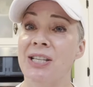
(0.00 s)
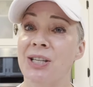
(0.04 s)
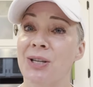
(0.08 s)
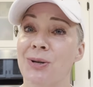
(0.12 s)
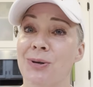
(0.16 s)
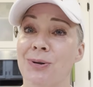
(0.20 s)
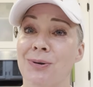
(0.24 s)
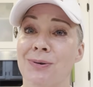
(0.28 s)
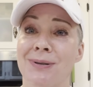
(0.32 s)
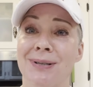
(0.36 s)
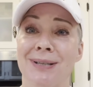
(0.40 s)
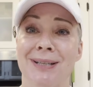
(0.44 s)

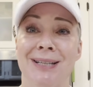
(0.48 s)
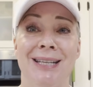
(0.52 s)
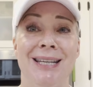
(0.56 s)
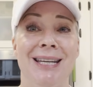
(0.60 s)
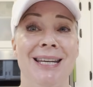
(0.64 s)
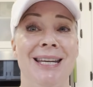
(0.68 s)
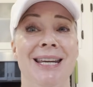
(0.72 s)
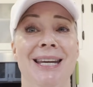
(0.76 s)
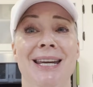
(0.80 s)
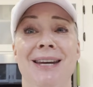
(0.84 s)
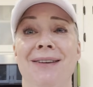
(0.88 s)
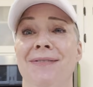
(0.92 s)
do,
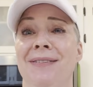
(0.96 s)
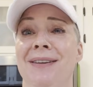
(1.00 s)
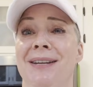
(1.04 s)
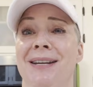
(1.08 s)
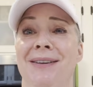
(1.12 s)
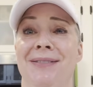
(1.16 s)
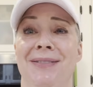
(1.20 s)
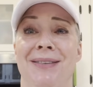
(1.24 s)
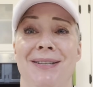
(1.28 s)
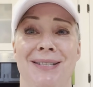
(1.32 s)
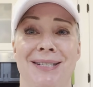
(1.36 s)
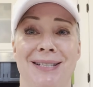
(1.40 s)
even
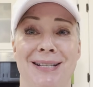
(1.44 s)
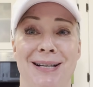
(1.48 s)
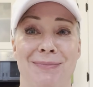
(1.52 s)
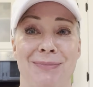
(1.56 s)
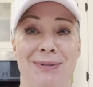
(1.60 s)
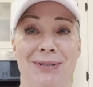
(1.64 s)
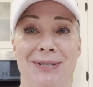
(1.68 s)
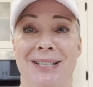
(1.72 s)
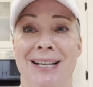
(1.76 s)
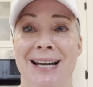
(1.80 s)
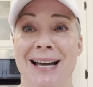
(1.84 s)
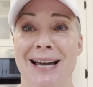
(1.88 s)
in the
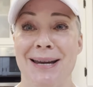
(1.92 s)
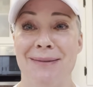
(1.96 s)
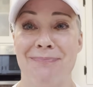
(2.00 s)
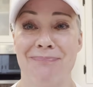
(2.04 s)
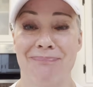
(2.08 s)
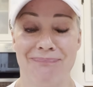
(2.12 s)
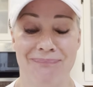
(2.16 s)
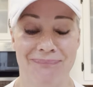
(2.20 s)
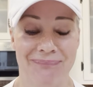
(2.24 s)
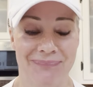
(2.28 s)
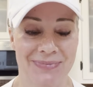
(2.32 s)
summertime.